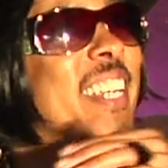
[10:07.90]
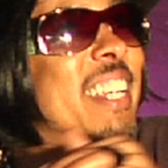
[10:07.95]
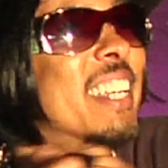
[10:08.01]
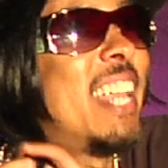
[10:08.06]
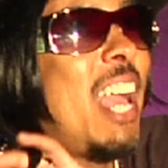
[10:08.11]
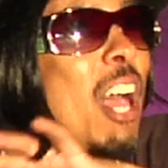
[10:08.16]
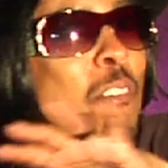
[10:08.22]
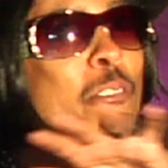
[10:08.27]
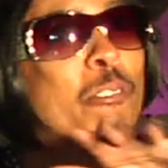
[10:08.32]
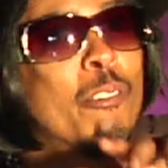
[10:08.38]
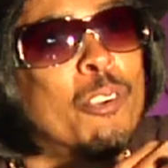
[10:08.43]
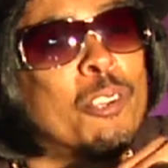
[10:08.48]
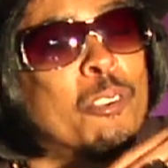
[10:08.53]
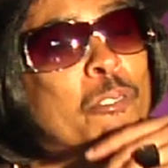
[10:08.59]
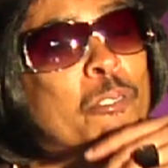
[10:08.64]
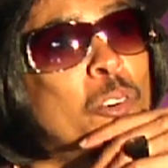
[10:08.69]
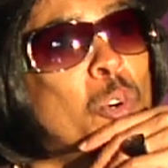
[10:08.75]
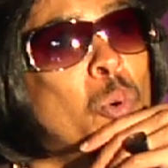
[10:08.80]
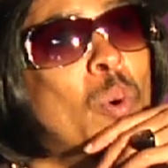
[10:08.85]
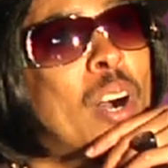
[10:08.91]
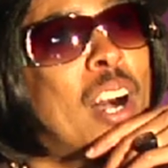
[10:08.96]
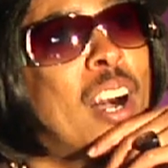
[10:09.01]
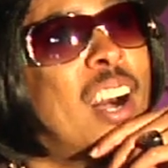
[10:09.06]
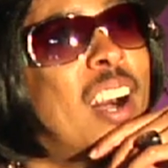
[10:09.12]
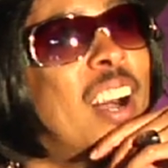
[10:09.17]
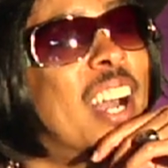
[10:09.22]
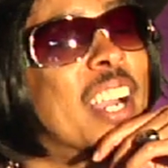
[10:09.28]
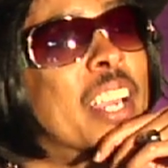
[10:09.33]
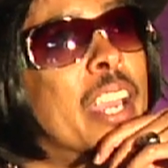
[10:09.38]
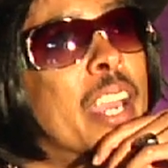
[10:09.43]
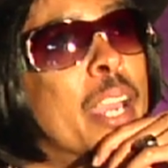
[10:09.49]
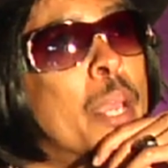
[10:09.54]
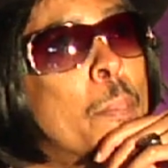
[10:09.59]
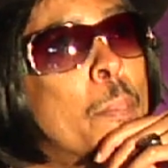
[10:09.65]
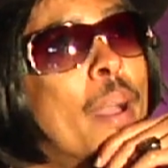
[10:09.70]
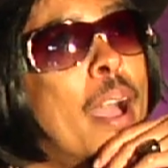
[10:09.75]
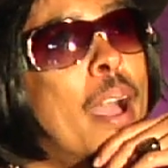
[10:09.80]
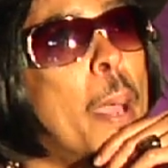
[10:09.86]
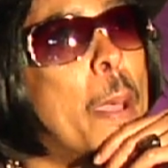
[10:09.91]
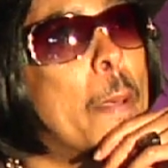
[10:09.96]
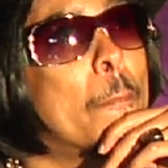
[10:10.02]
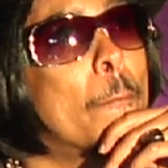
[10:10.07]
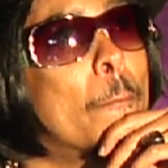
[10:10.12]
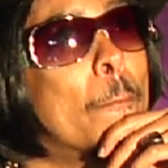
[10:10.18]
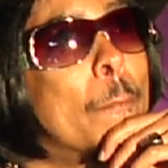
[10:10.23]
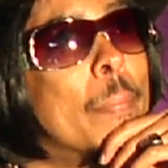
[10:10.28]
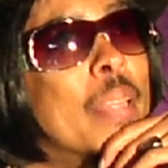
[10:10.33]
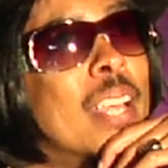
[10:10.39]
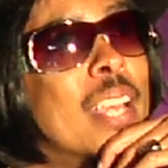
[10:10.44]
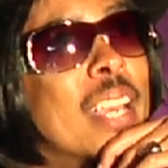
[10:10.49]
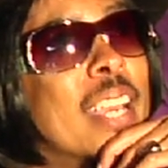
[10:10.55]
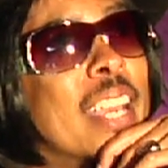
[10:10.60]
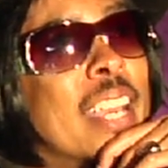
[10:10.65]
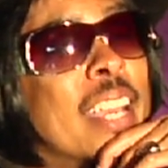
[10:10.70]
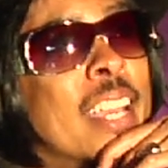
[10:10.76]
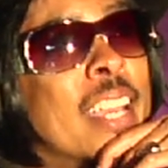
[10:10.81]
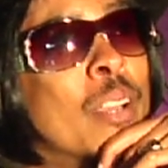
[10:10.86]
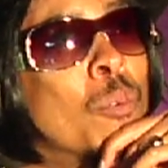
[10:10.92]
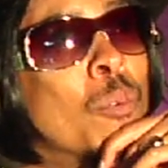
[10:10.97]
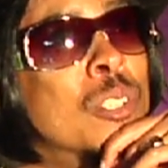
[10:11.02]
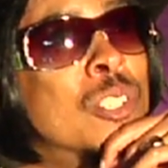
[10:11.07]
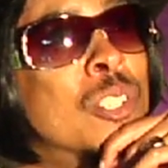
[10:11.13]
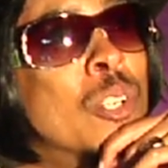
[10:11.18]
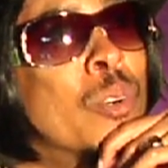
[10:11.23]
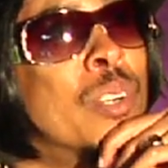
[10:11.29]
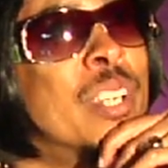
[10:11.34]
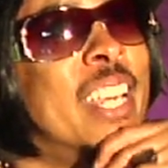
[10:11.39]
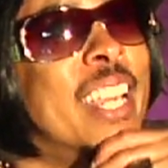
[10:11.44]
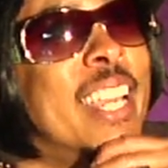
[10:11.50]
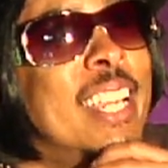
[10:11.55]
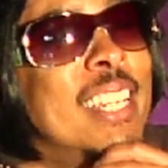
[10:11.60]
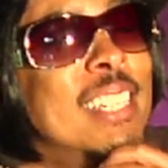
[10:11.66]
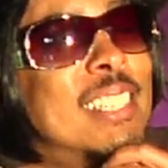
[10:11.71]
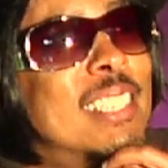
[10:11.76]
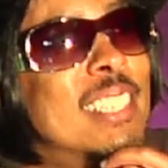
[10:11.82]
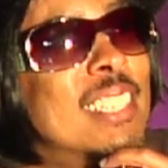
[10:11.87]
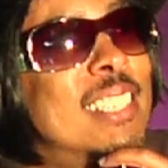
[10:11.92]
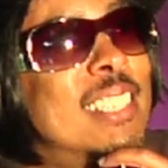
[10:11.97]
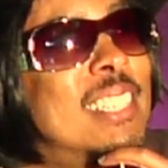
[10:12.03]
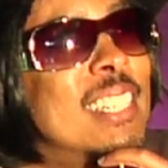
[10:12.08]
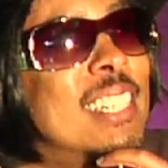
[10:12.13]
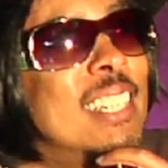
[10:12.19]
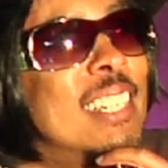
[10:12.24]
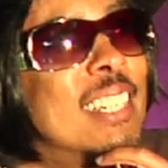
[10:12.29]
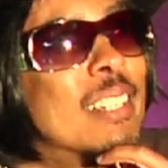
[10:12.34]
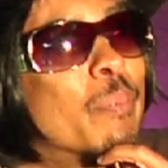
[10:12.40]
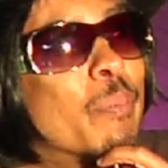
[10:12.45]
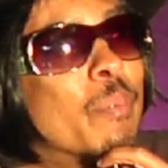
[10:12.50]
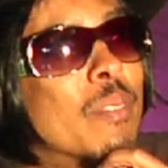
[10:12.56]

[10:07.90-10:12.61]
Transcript: California for a while. I came back and was going to HCC.